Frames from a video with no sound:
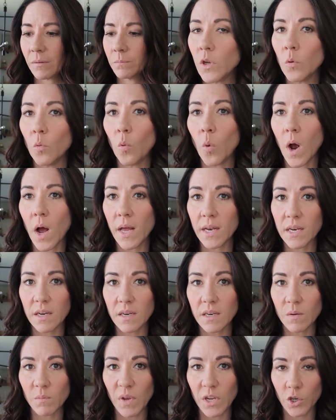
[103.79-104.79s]
You want
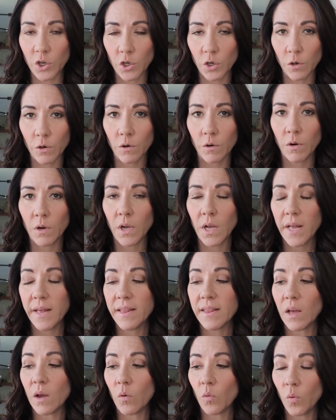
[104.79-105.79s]
to make sure
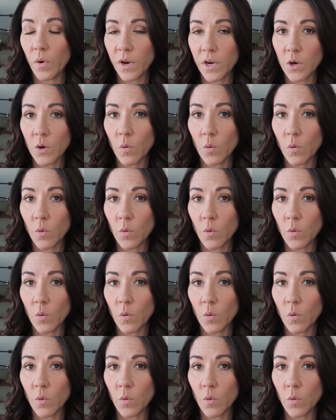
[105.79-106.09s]
that when